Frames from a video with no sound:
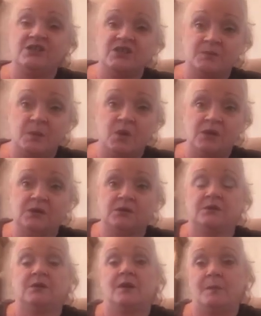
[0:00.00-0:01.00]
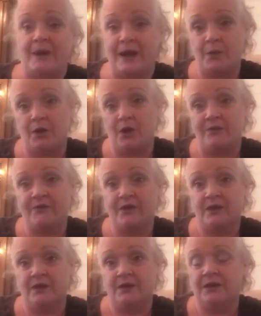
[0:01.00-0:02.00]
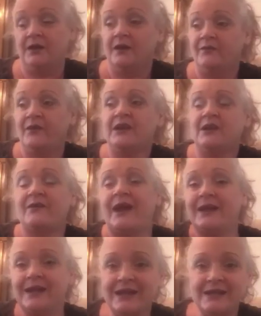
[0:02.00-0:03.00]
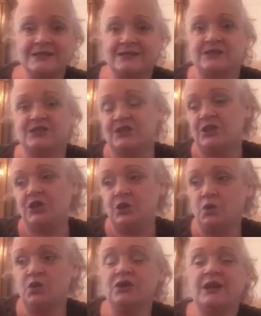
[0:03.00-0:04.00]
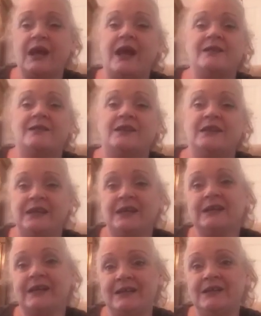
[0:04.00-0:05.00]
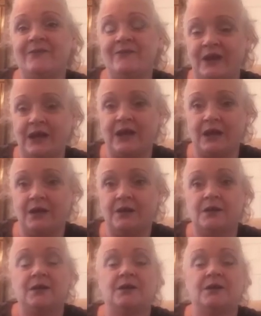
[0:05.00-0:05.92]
your spool, power off. Think of any instance that you could get the needle in your finger.